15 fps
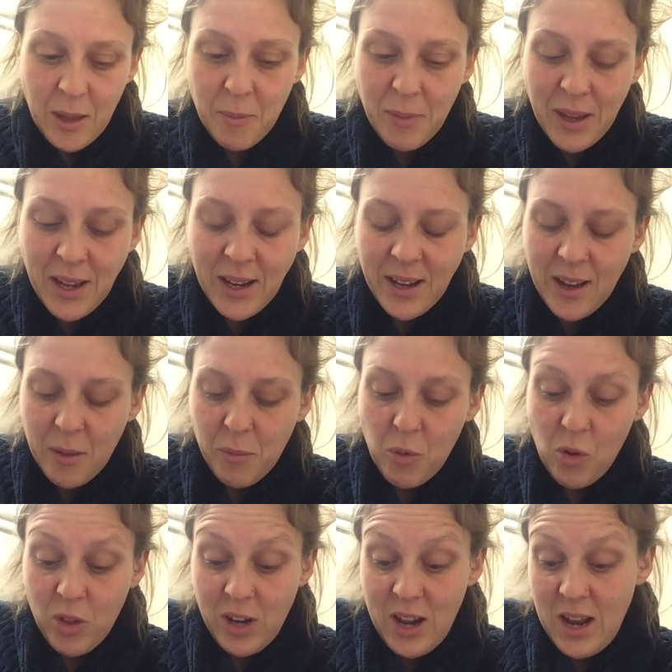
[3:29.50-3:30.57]
Amelia,
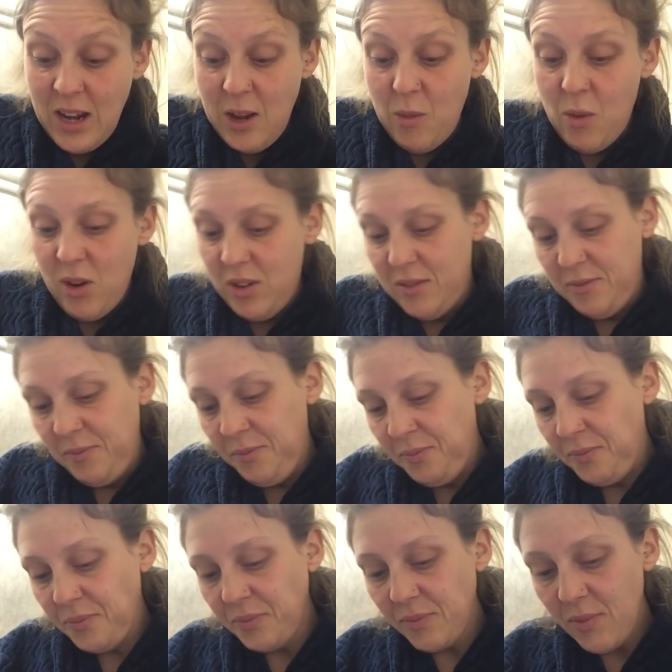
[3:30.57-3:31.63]
more than anyone,
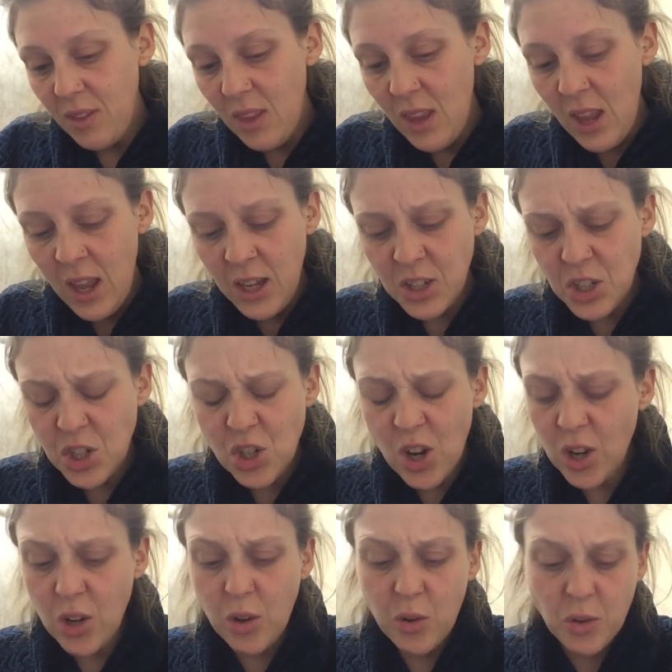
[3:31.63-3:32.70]
has
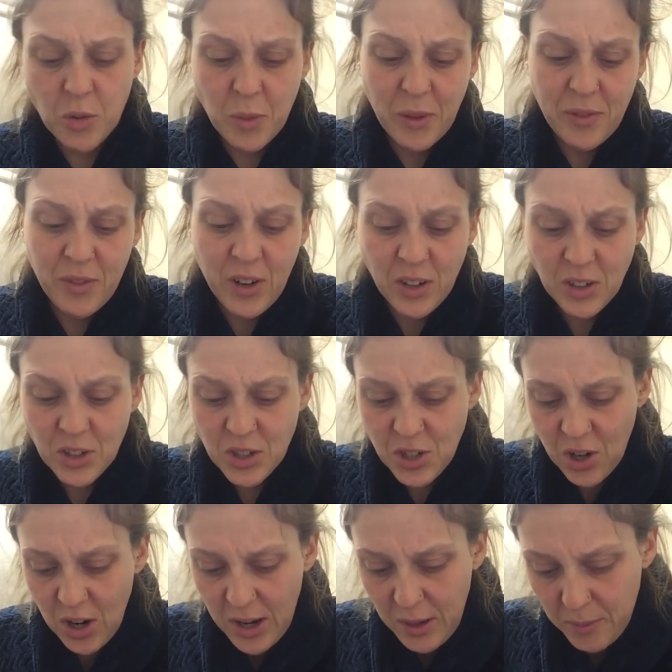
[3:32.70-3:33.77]
struggled with lunch
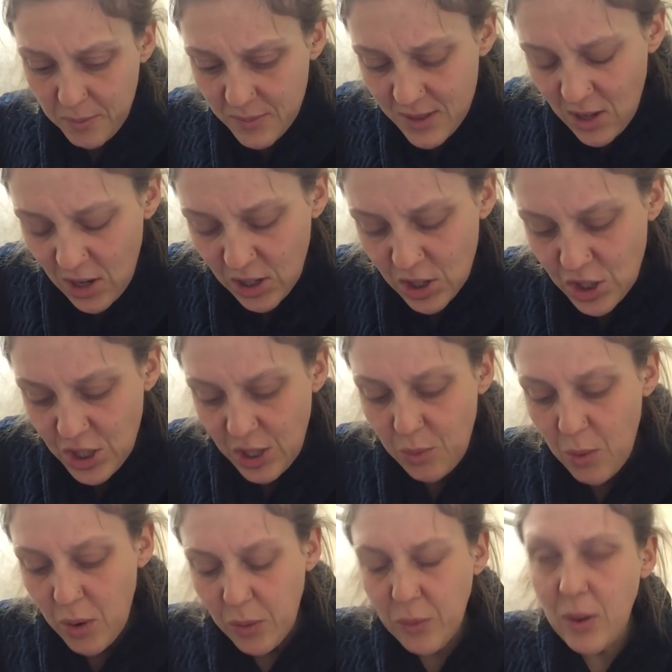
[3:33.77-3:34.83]
times. Like, she
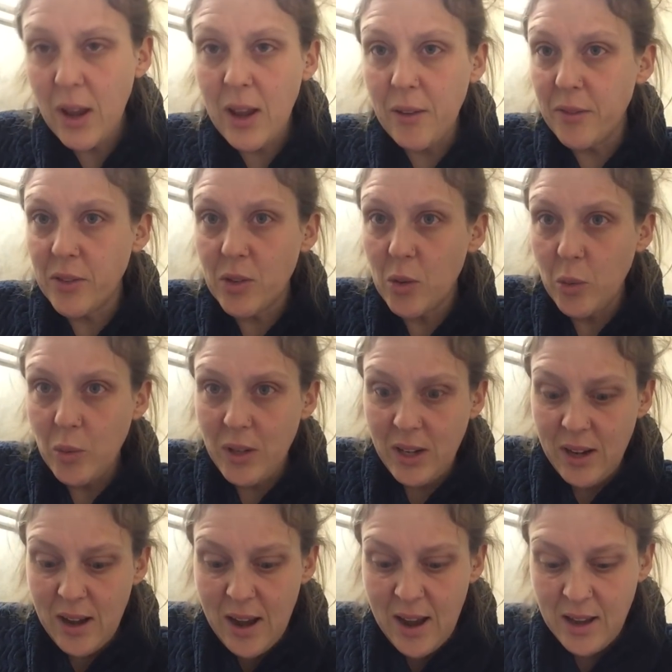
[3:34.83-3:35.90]
won't have school
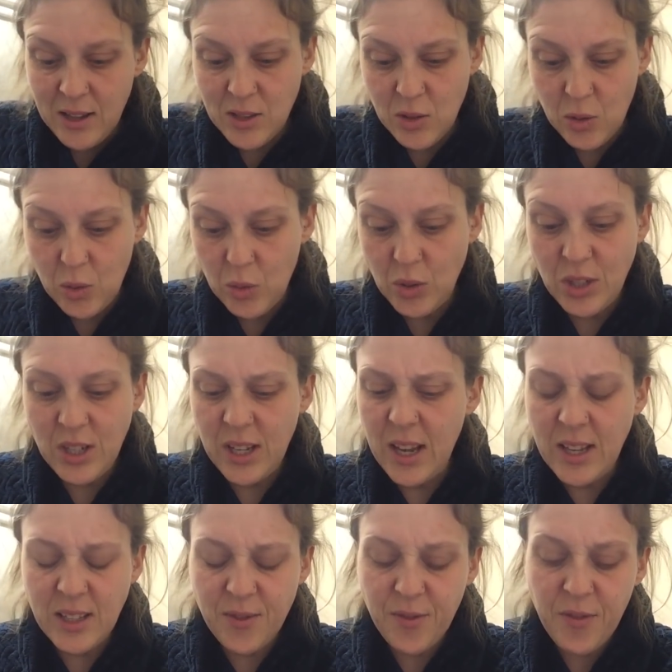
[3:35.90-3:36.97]
dinner at all. She
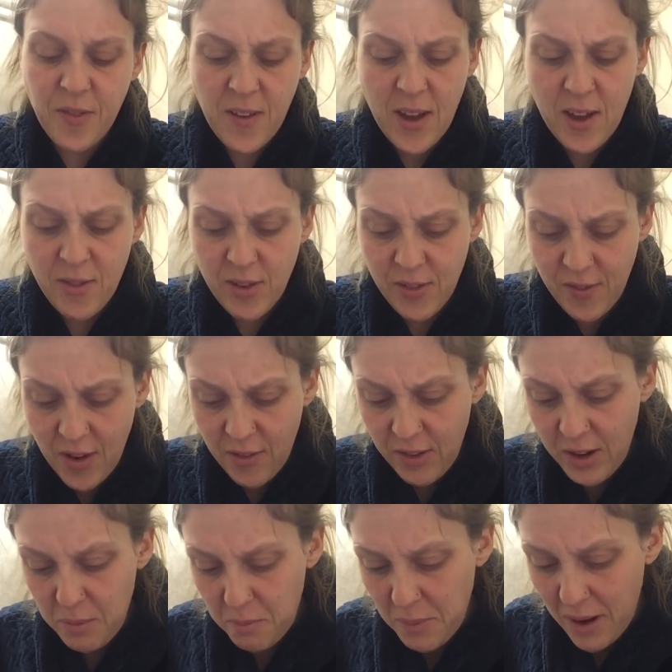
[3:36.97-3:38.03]
gets very,
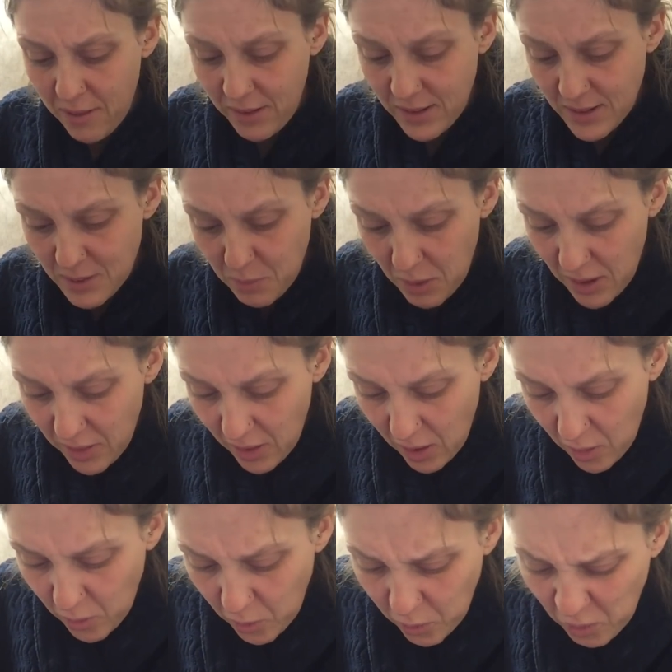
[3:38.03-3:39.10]
very embarrassed by the
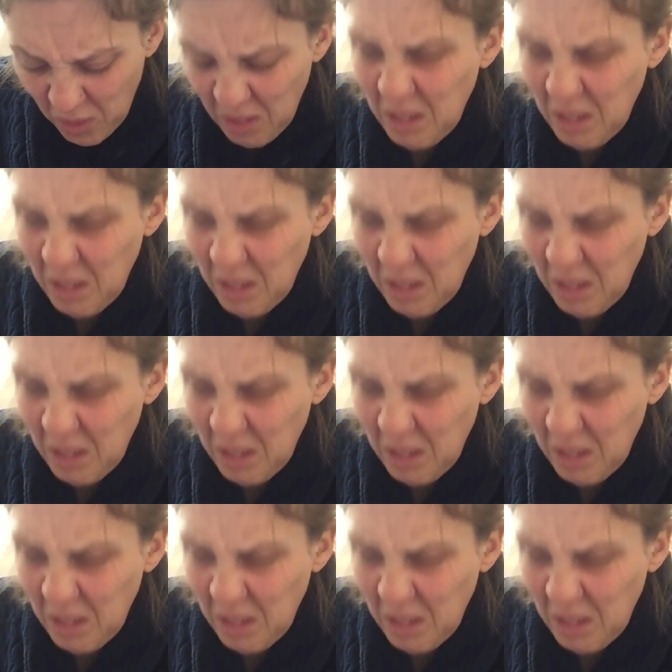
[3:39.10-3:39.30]
whole